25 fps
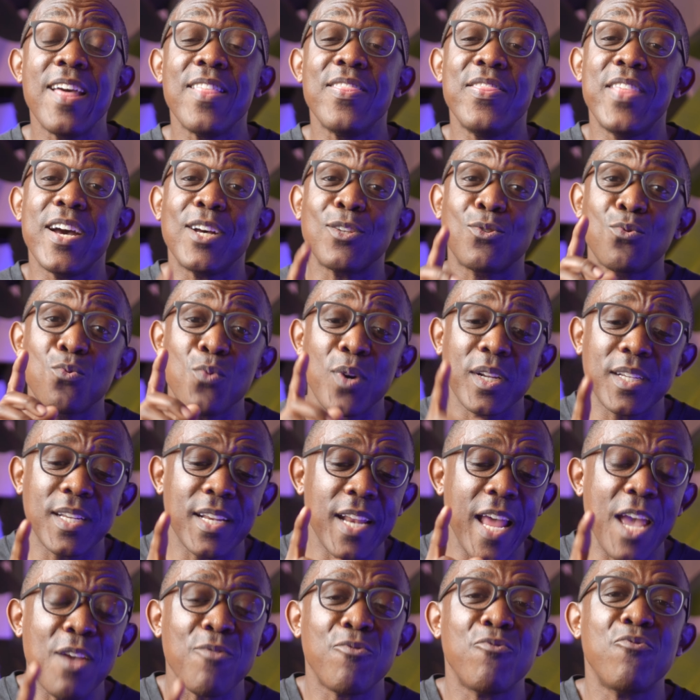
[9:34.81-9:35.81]
That's what
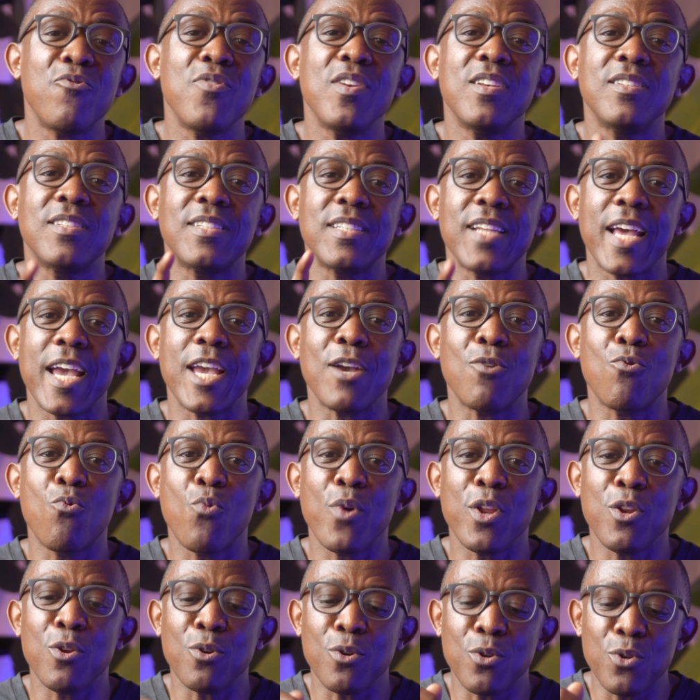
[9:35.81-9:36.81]
life feels like
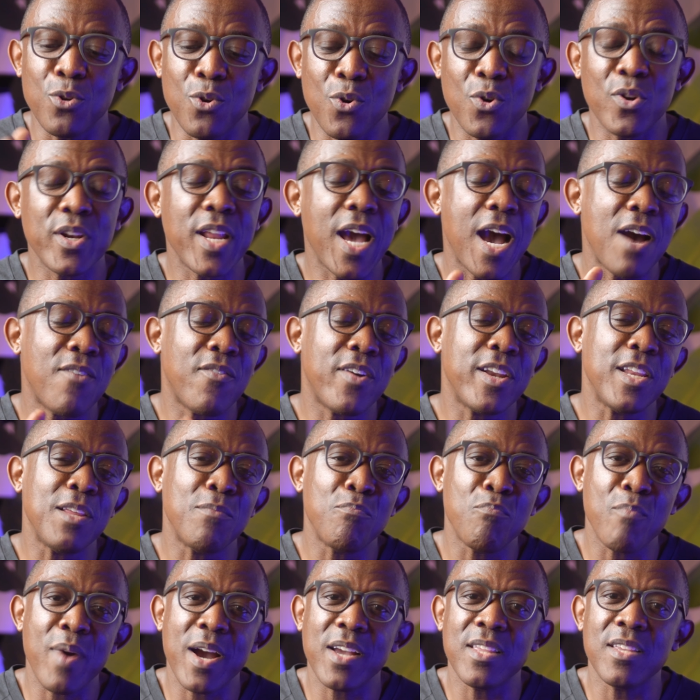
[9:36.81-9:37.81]
when you don't have an
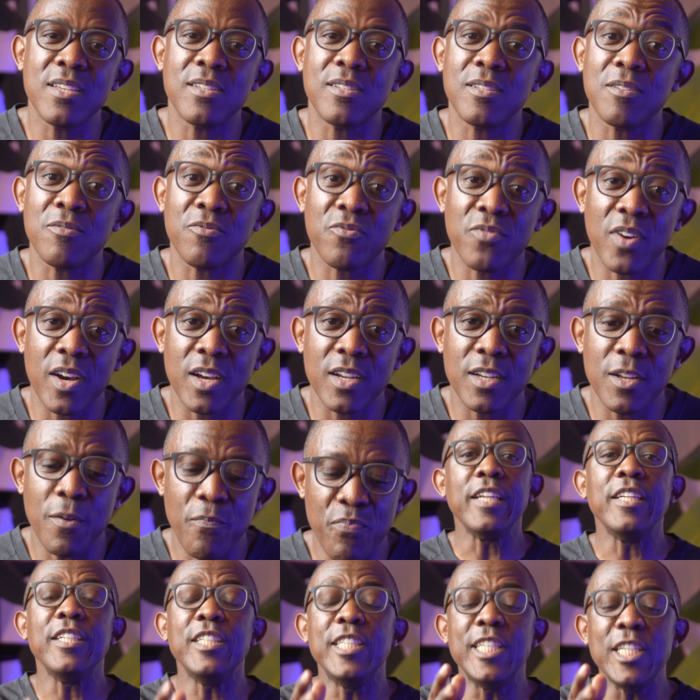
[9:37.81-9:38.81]
emergency fund.
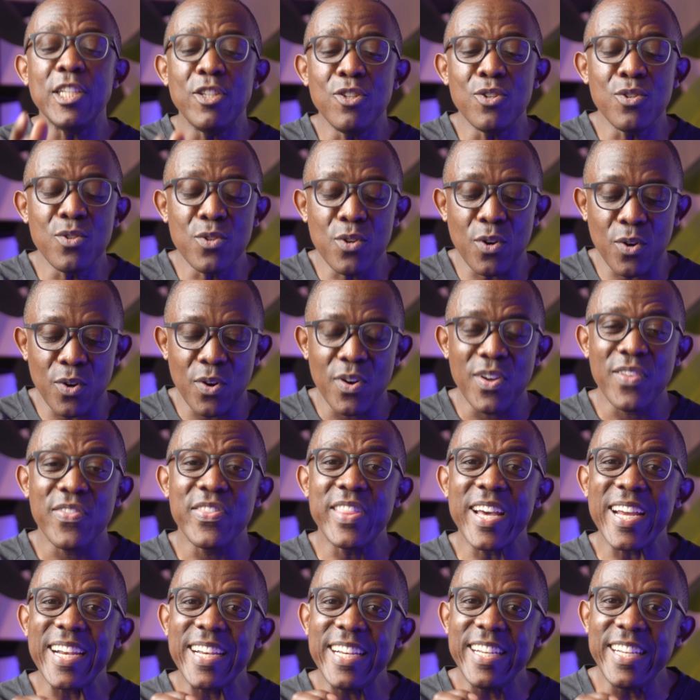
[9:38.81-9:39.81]
Did you know
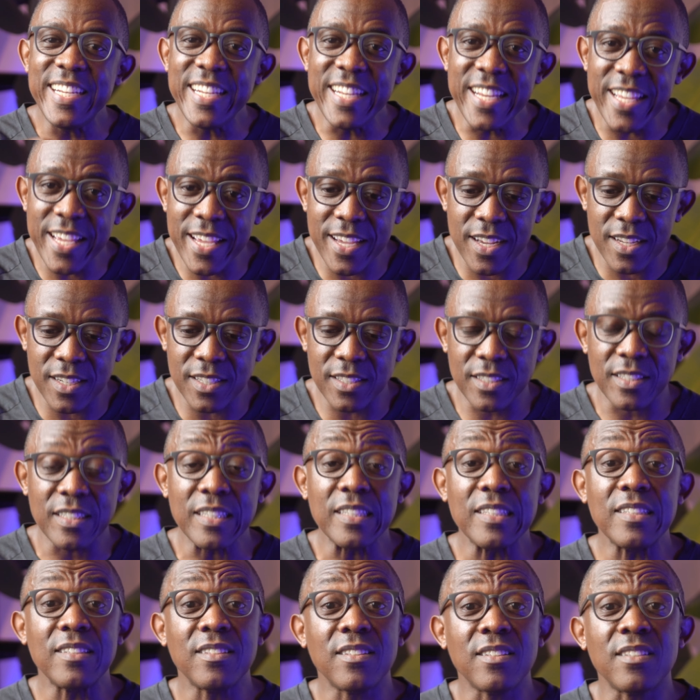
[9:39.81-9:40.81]
that nearly
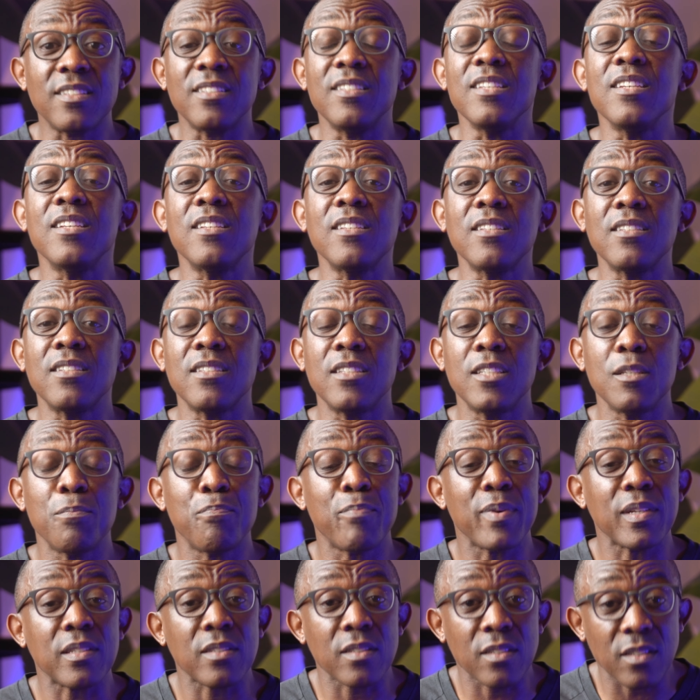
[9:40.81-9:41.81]
sixty
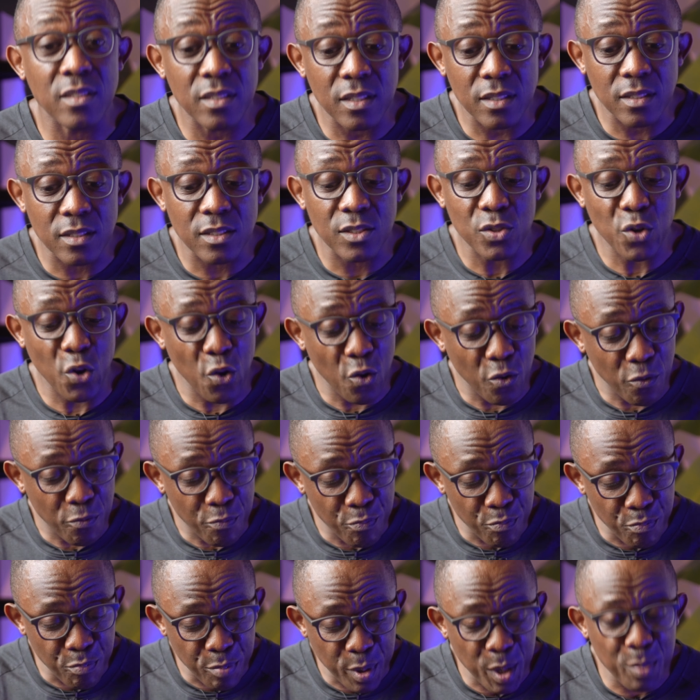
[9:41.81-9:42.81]
percent of
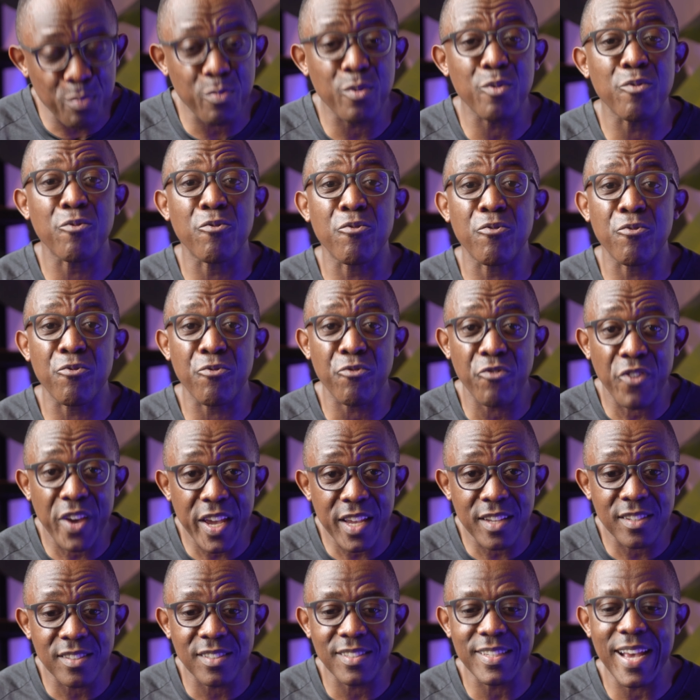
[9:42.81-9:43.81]
people
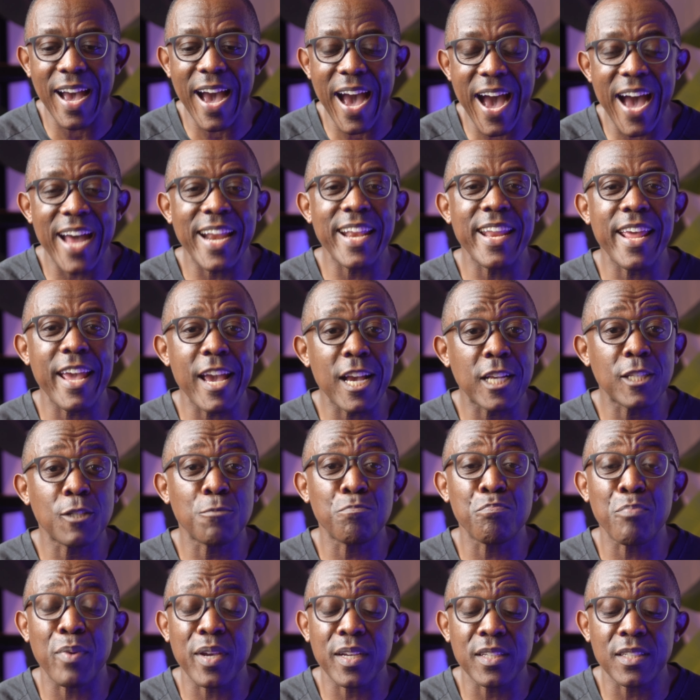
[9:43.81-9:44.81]
face
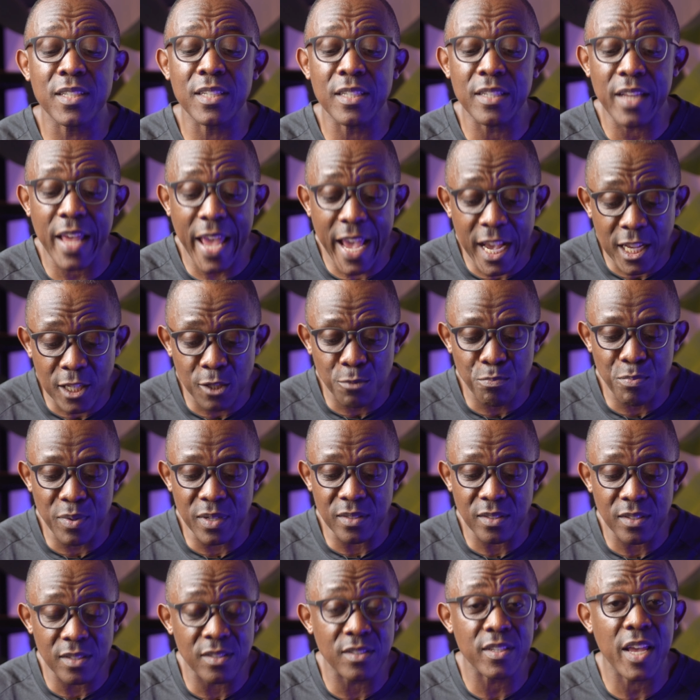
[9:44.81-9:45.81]
unexpected
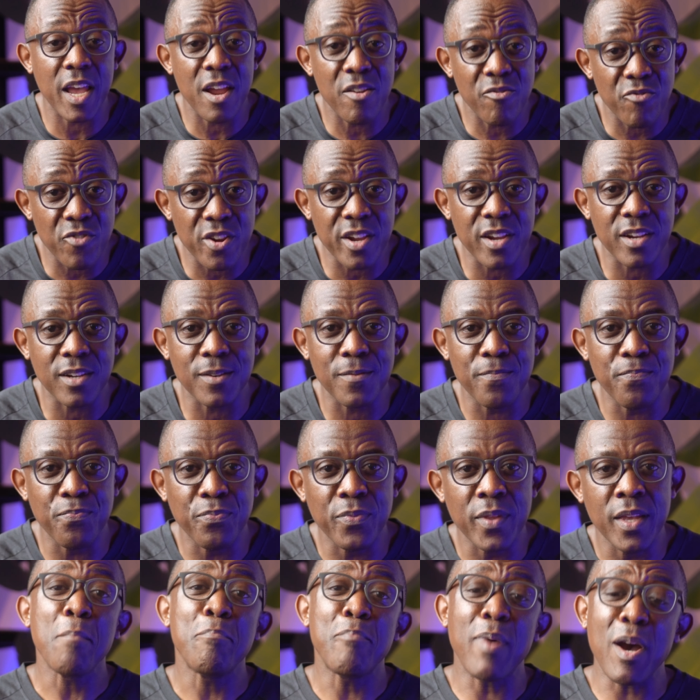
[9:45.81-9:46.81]
expenses every year?
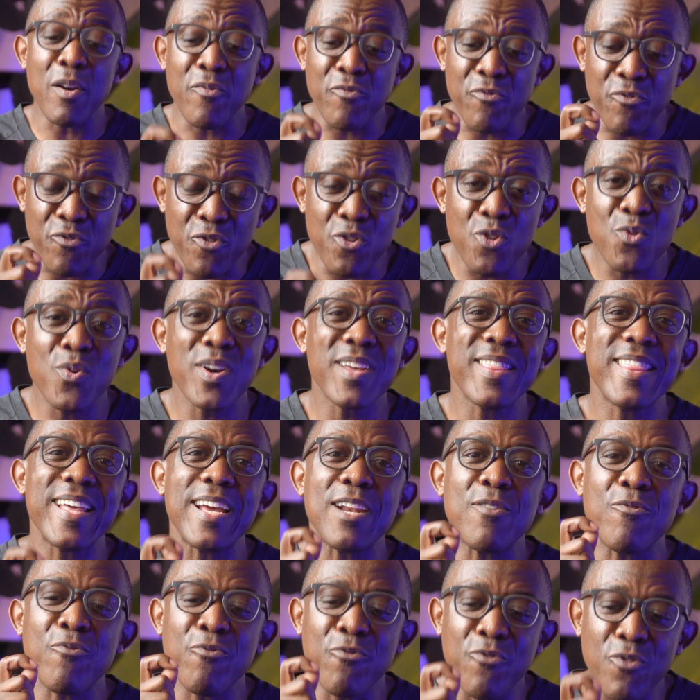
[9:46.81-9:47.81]
But fewer
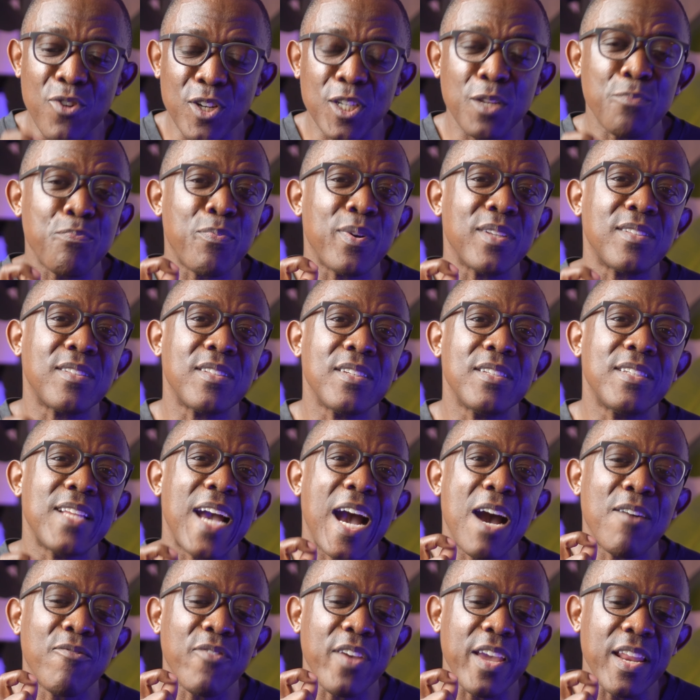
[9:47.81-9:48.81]
than forty percent
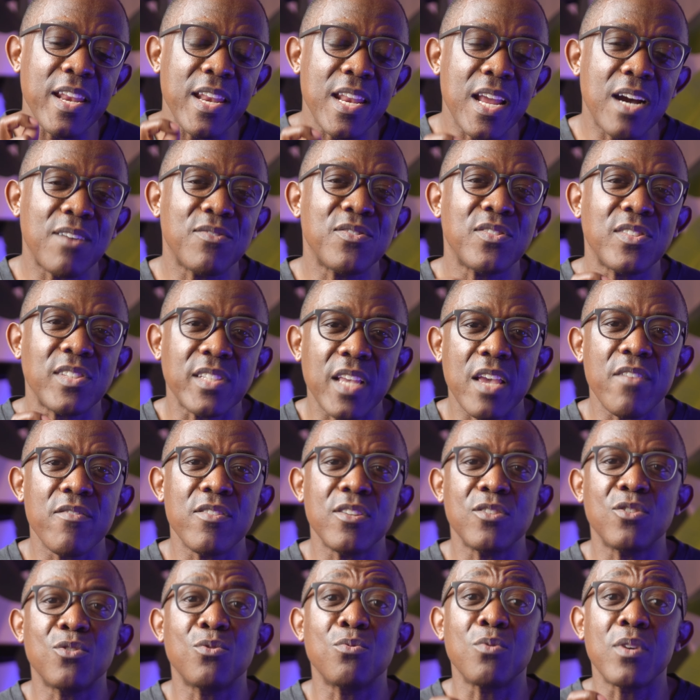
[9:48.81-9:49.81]
have enough
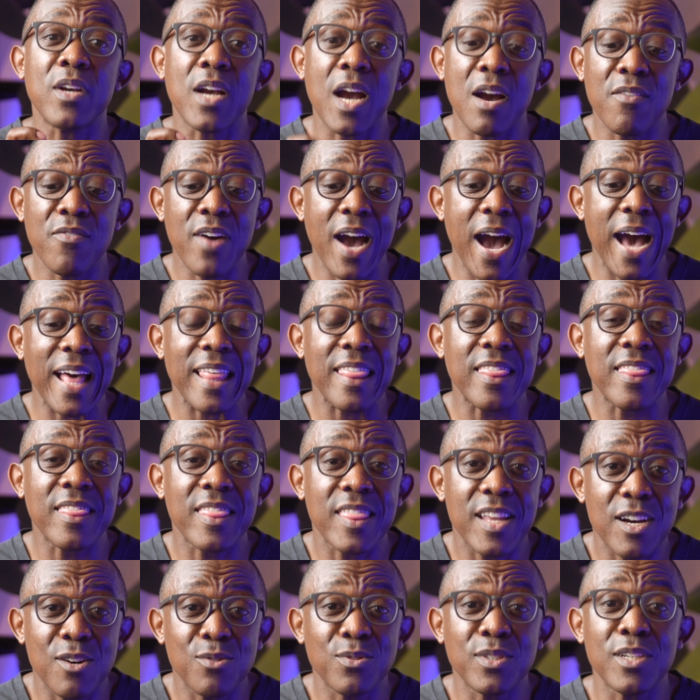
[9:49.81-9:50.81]
savings to cover a one
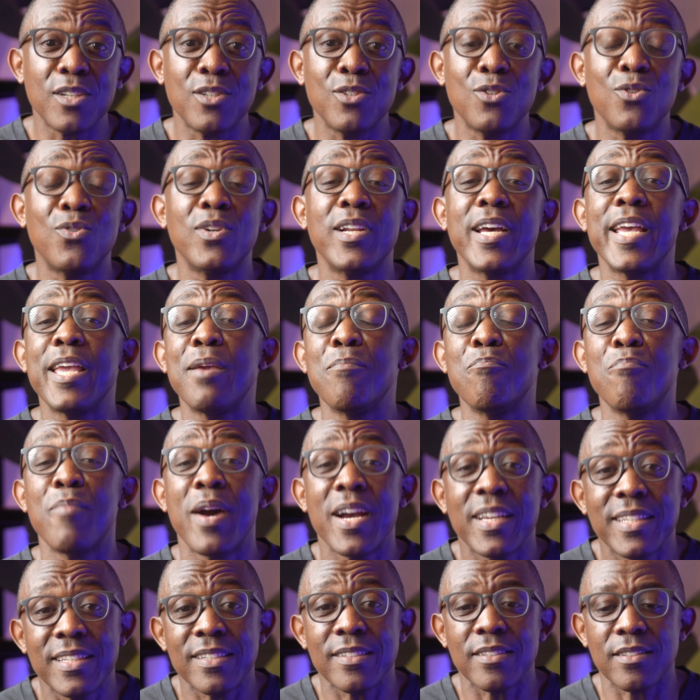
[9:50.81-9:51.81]
thousand dollar
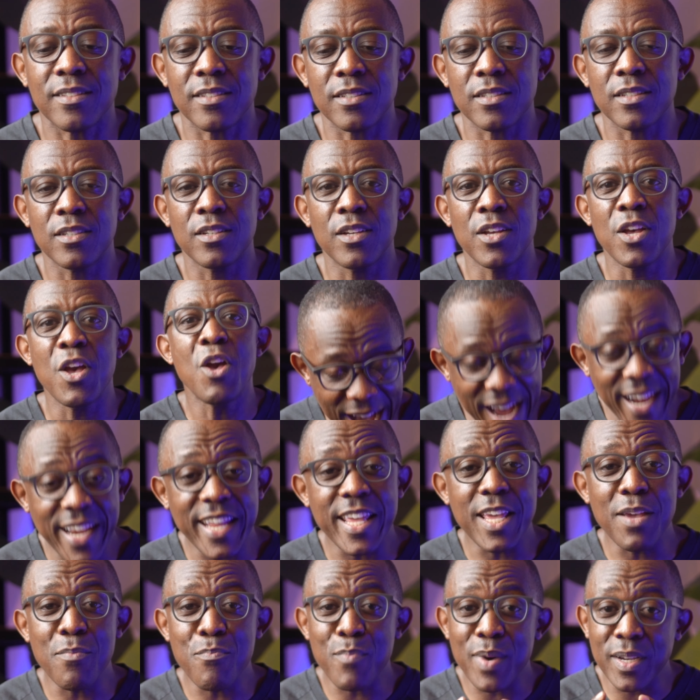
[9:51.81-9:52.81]
emergency. An
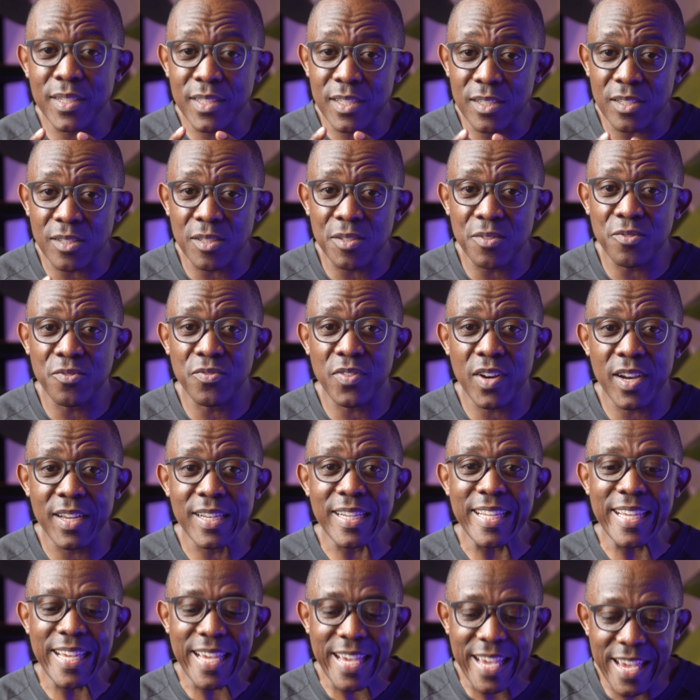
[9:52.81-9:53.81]
emergency
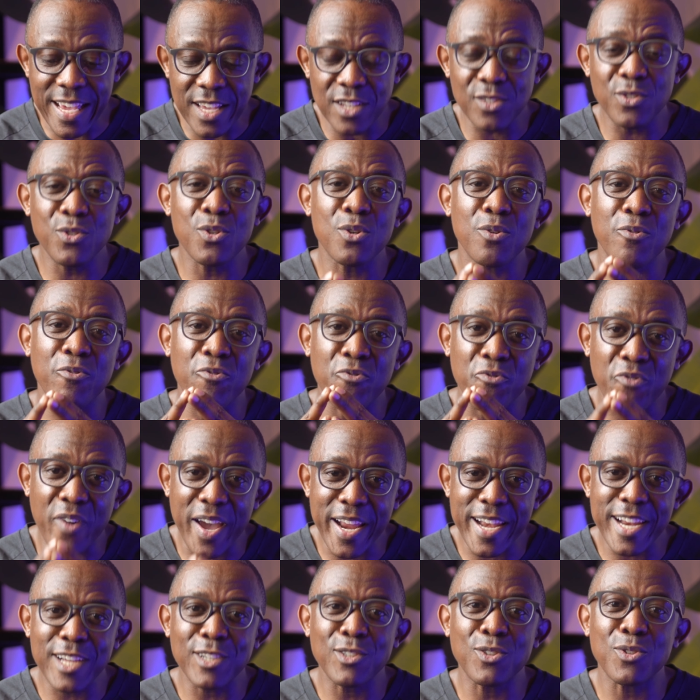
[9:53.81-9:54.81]
fund is your
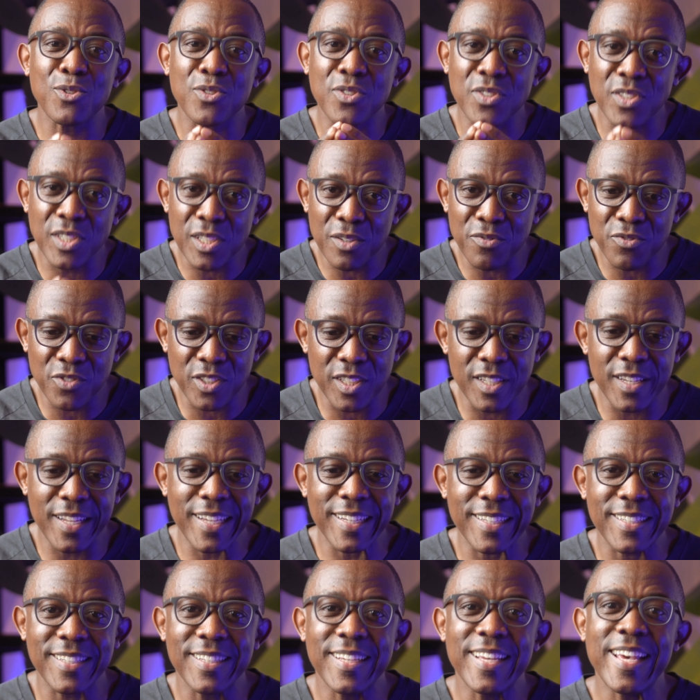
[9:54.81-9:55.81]
financial safety
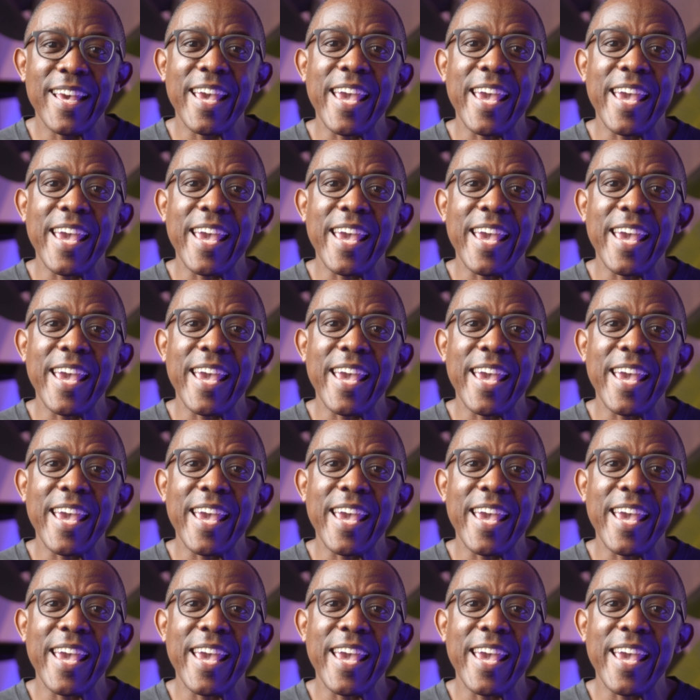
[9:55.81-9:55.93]
net.